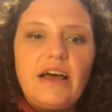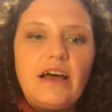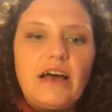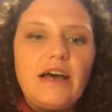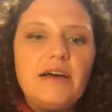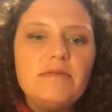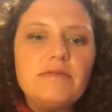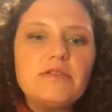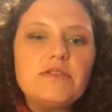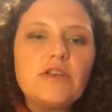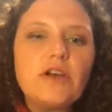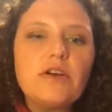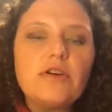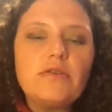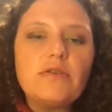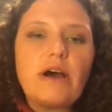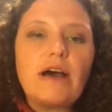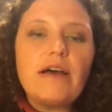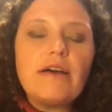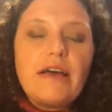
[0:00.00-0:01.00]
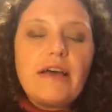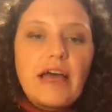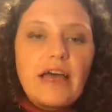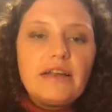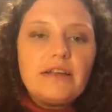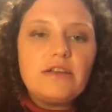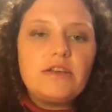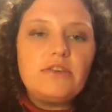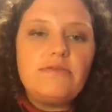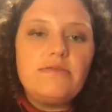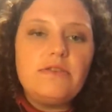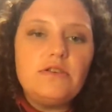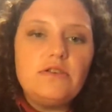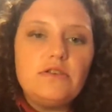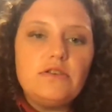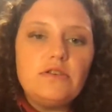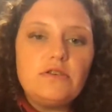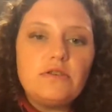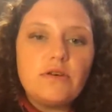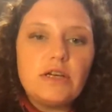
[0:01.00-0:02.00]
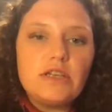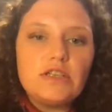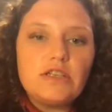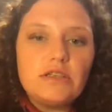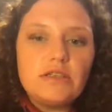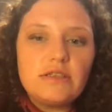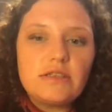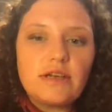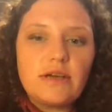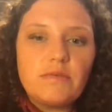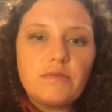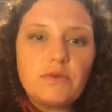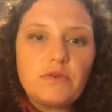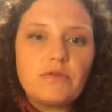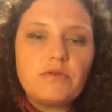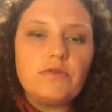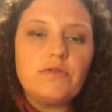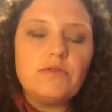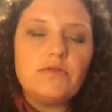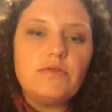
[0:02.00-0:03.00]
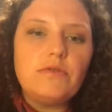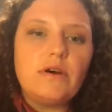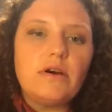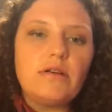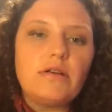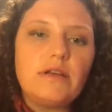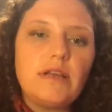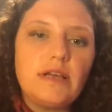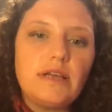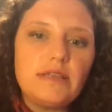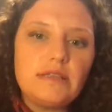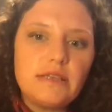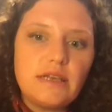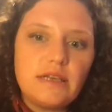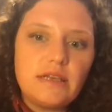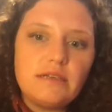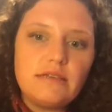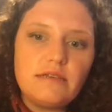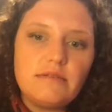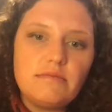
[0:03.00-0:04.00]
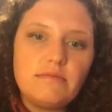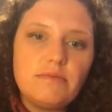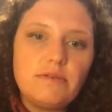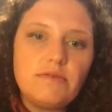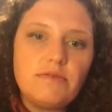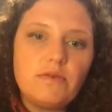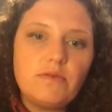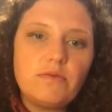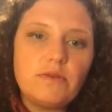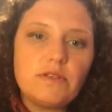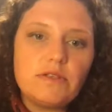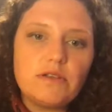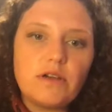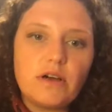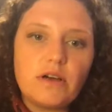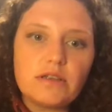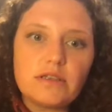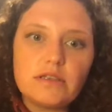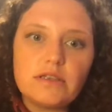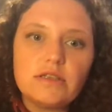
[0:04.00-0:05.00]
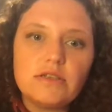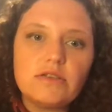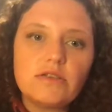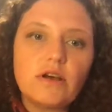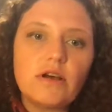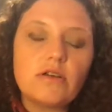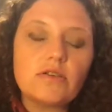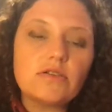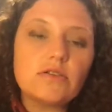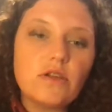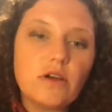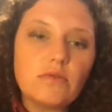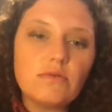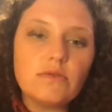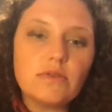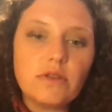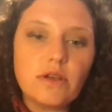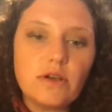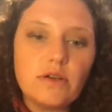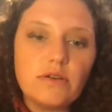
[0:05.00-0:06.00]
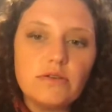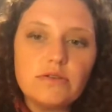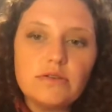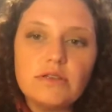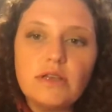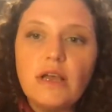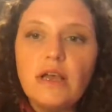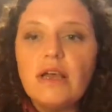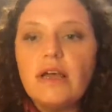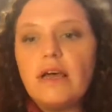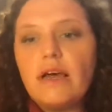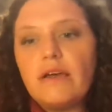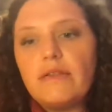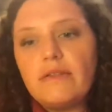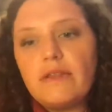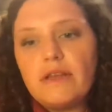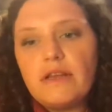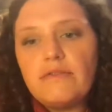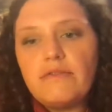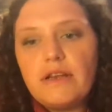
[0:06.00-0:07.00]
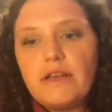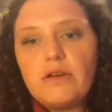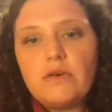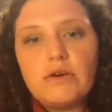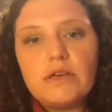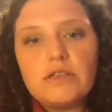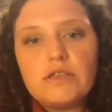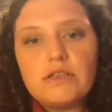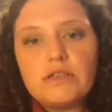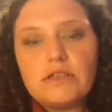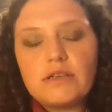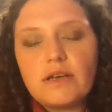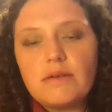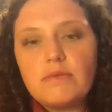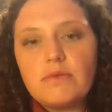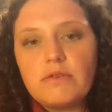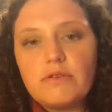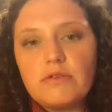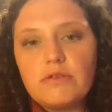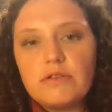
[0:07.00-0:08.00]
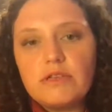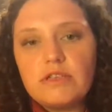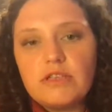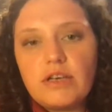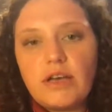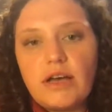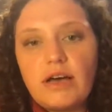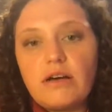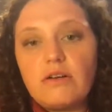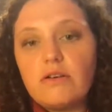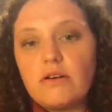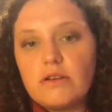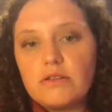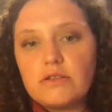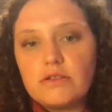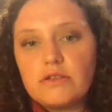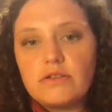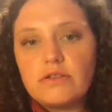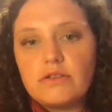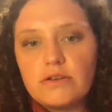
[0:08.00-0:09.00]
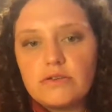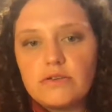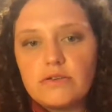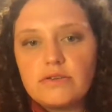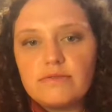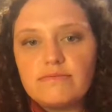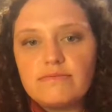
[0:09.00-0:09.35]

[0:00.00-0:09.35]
So I had a few questions come through on LinkedIn before we started. So I'll start with those. And then if any questions come through on the chat, I'll answer those.